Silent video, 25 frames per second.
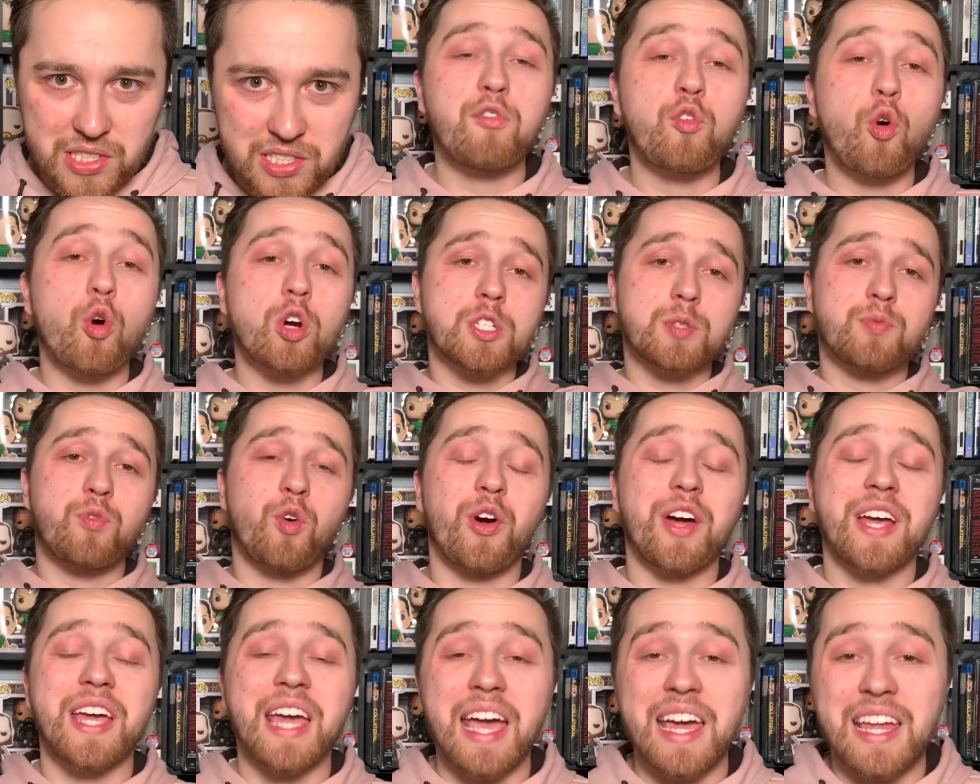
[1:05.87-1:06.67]
Of course,
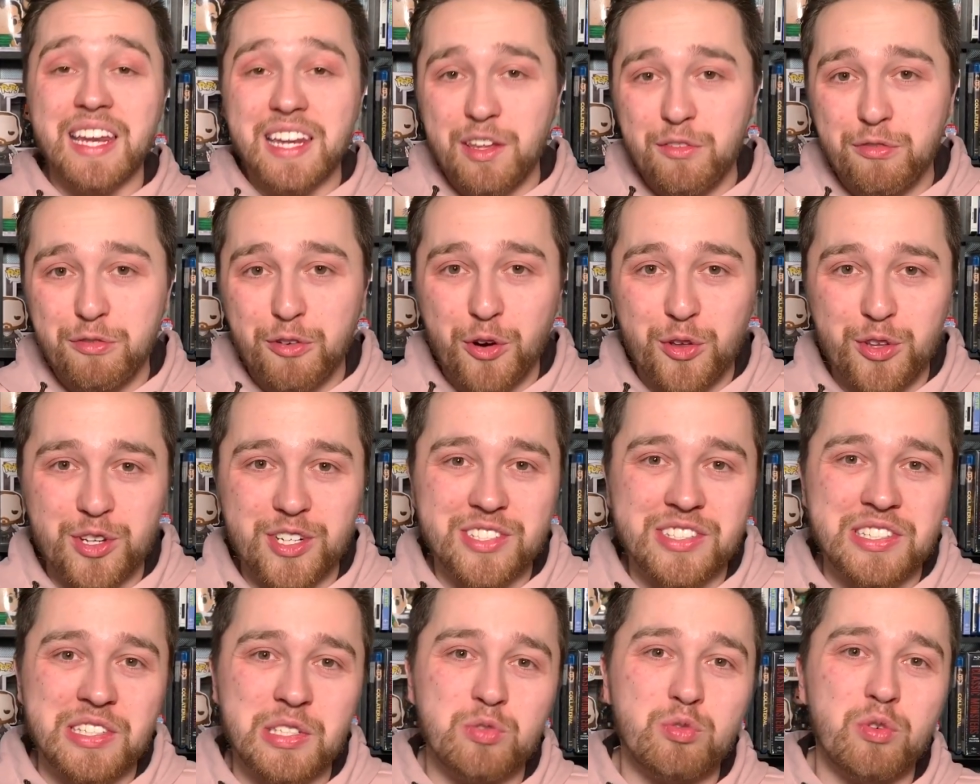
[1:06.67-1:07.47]
before I get any further
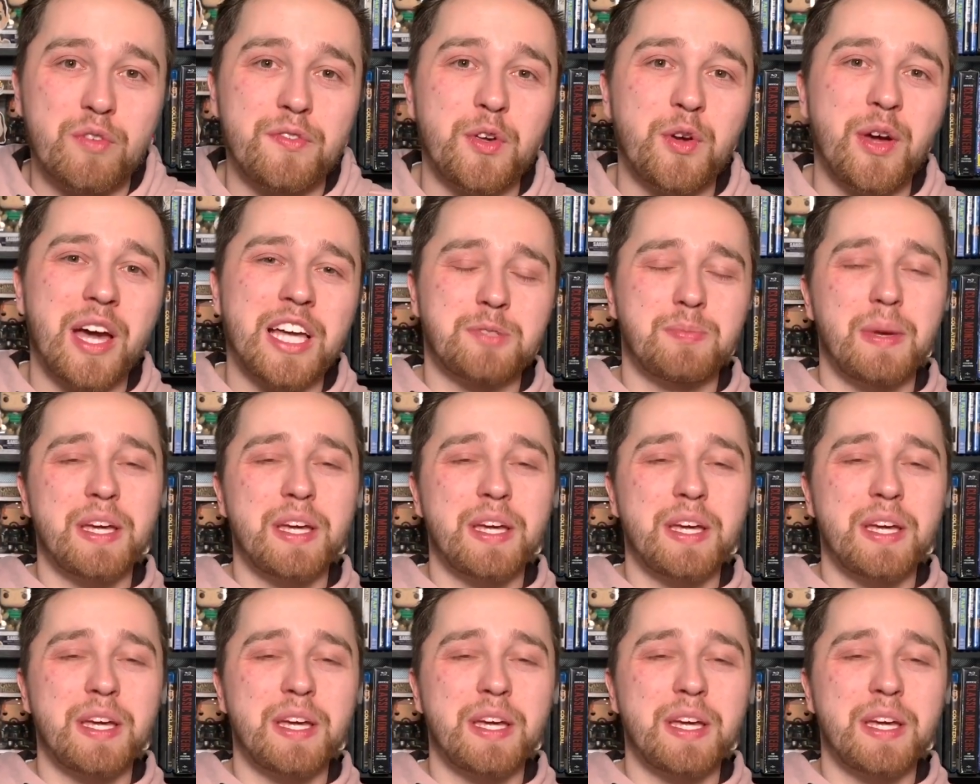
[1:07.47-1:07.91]
into this review, guys,